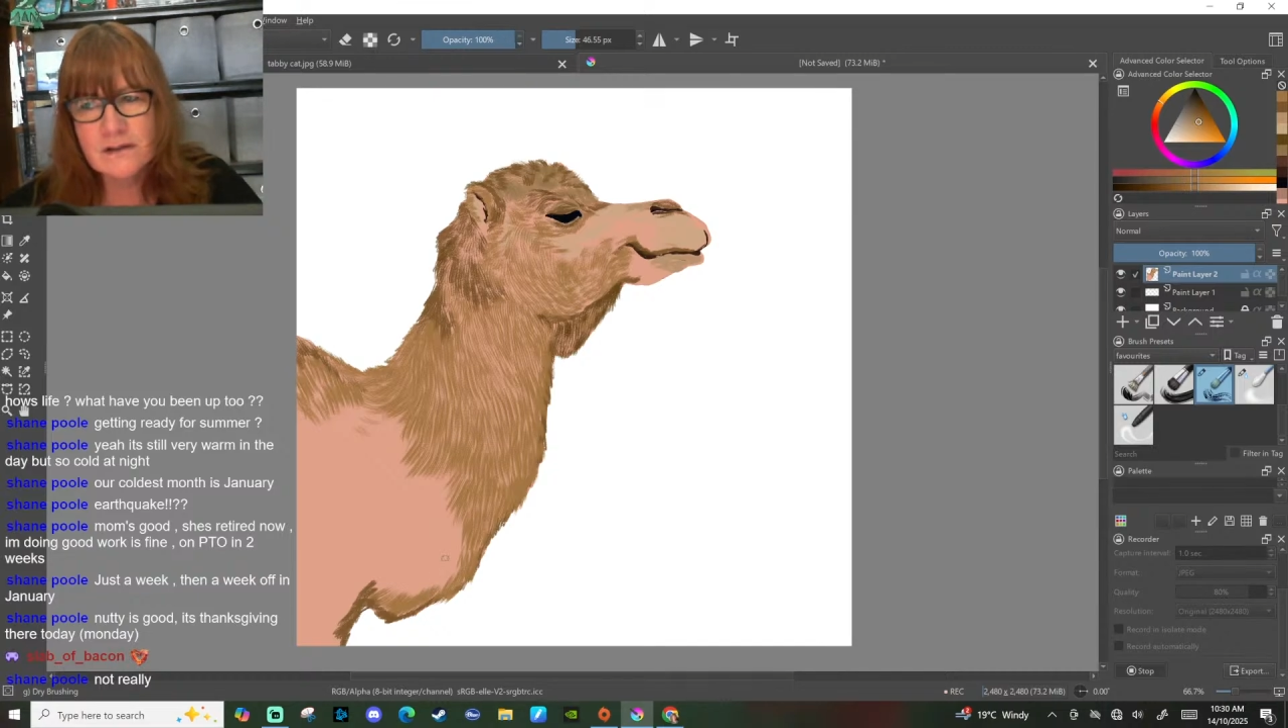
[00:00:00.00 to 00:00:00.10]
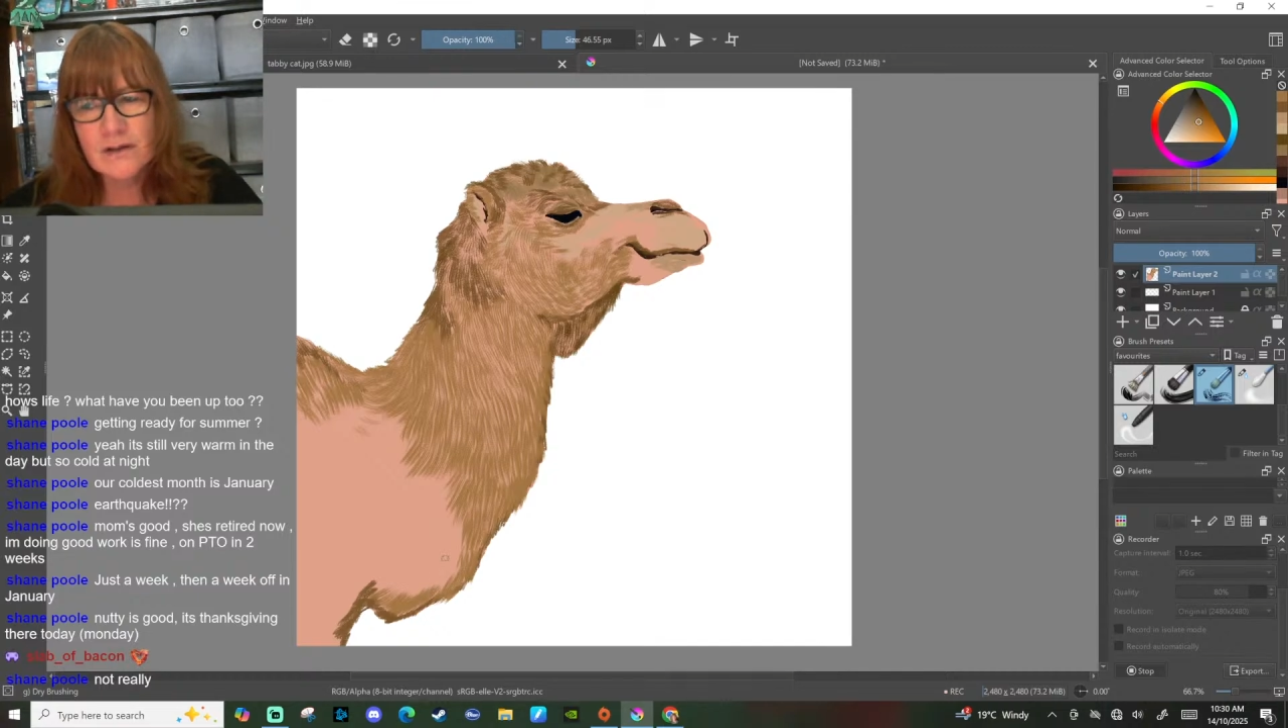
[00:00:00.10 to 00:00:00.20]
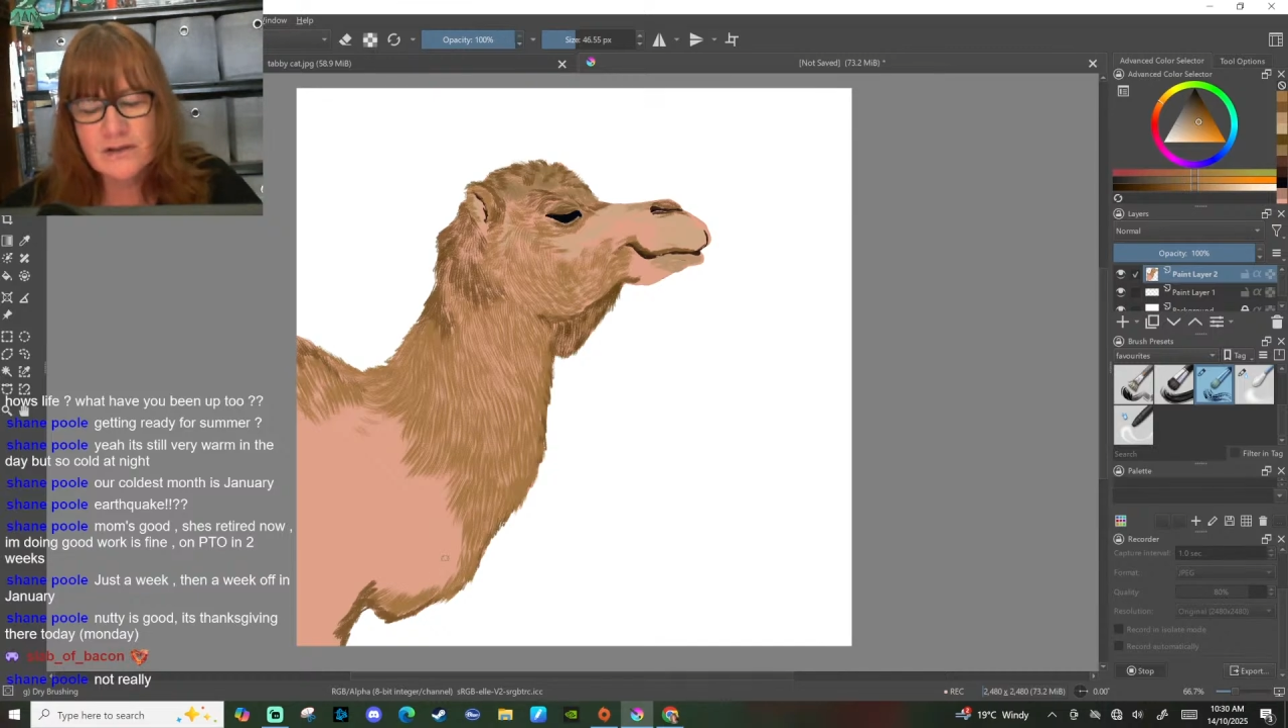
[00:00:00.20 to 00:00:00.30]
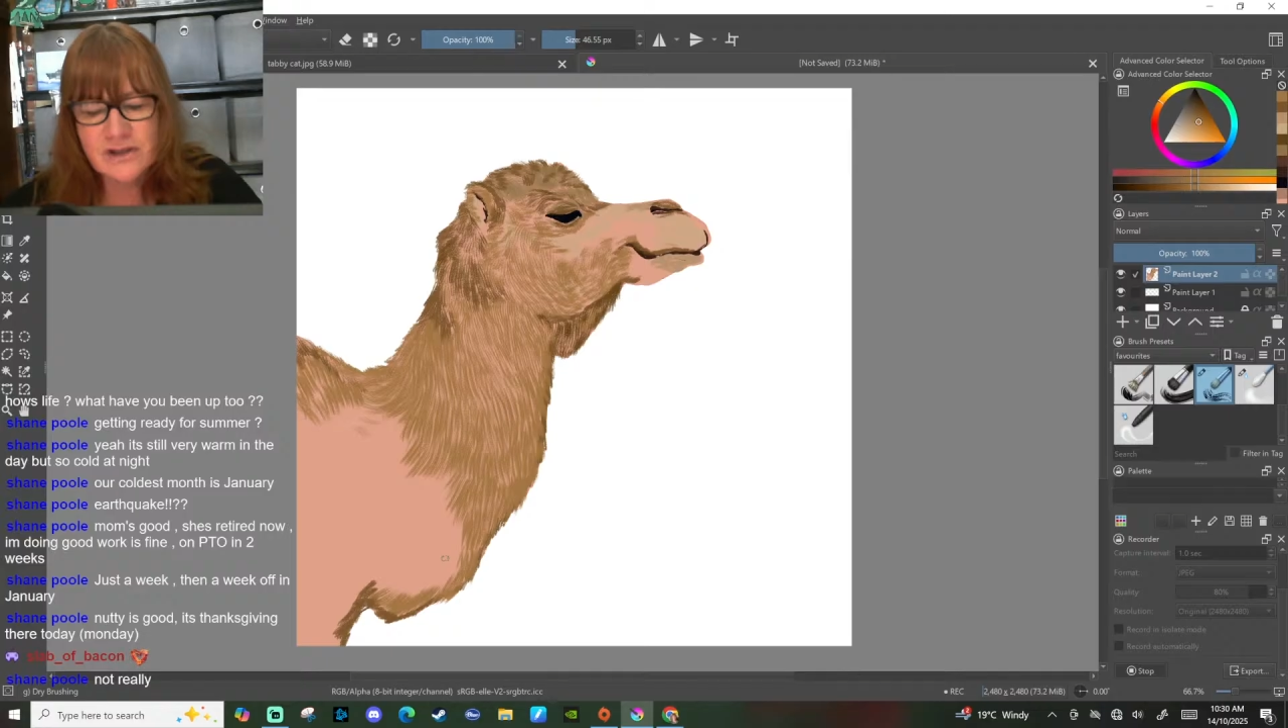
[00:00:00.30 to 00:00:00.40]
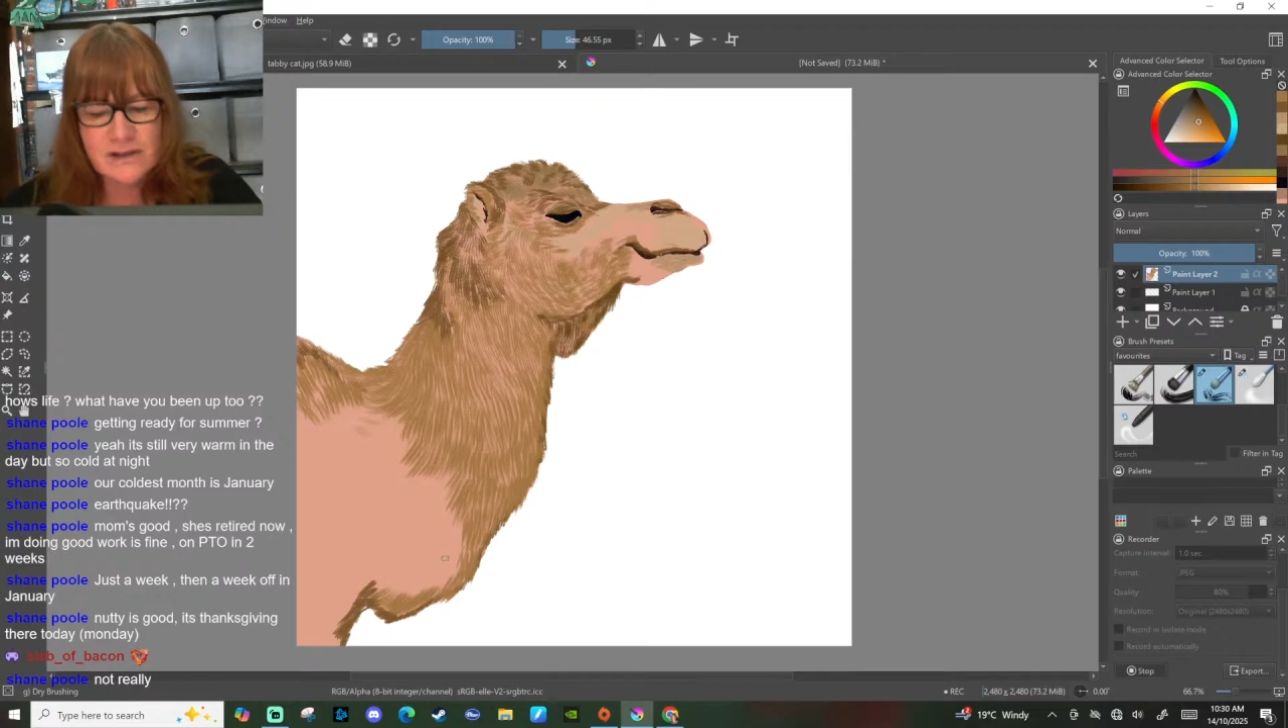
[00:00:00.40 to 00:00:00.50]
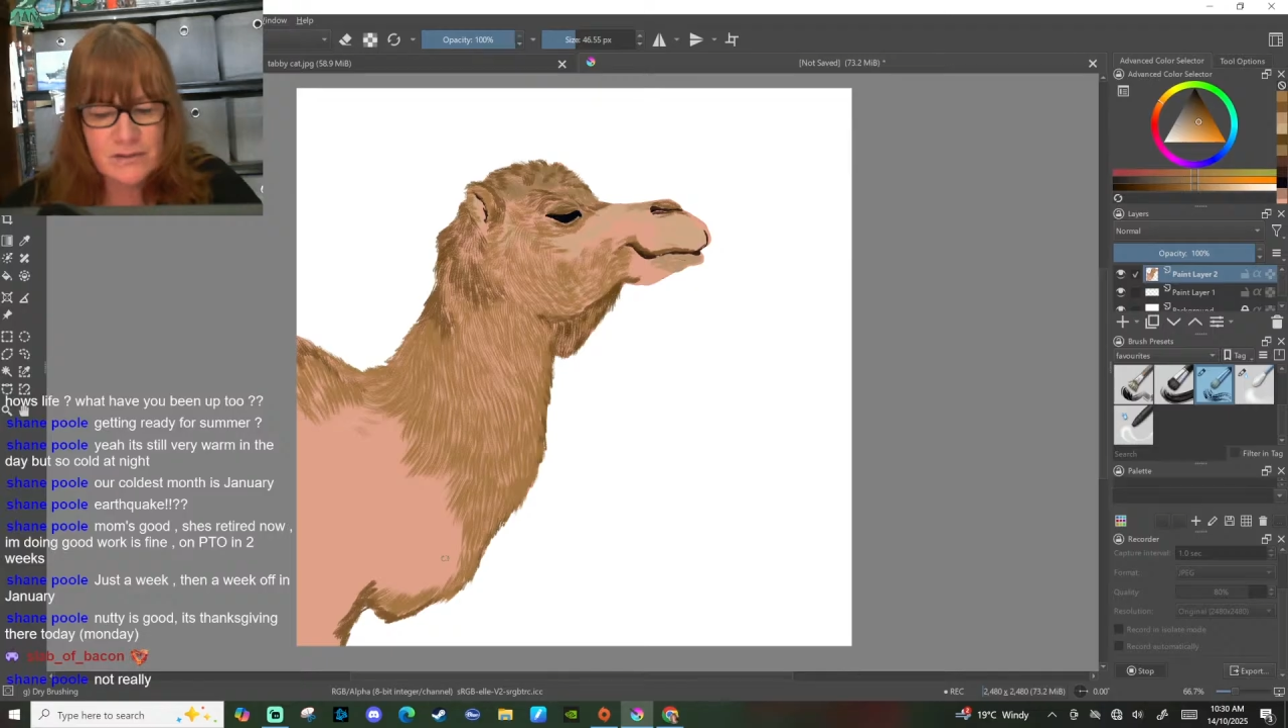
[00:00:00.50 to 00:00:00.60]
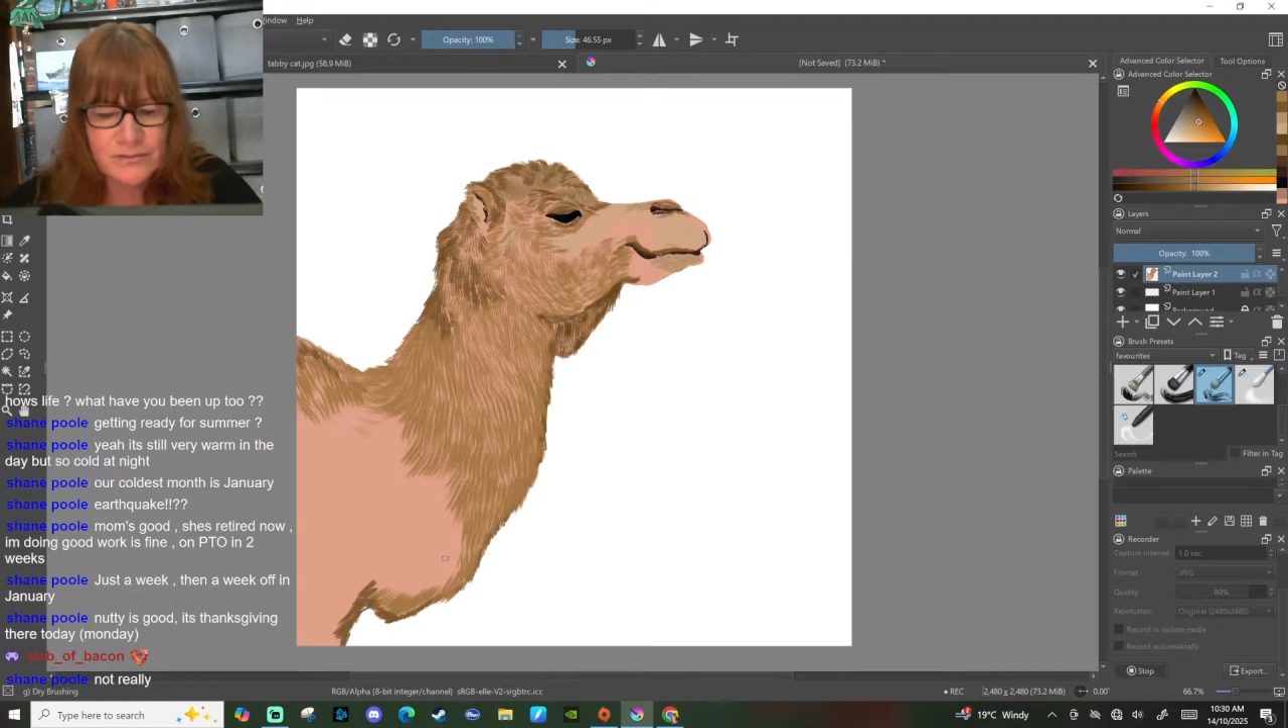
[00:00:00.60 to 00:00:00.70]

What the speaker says: Oh, shit. Oh,